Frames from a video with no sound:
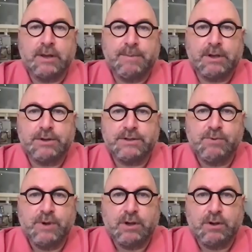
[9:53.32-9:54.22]
because
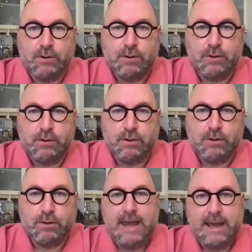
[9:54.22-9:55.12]
we could
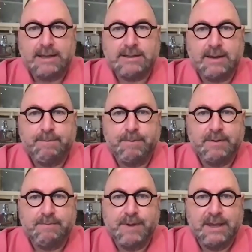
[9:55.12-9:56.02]
land up
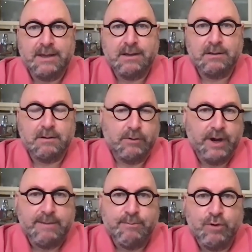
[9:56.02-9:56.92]

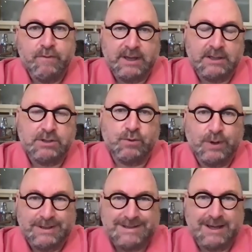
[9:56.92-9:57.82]
already moving into
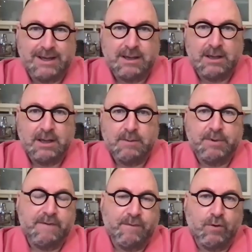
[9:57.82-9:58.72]
winter
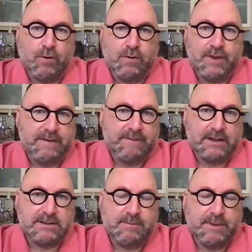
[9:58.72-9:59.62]
before that
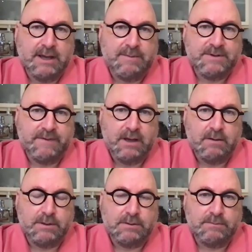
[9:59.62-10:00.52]
vaccine becomes available.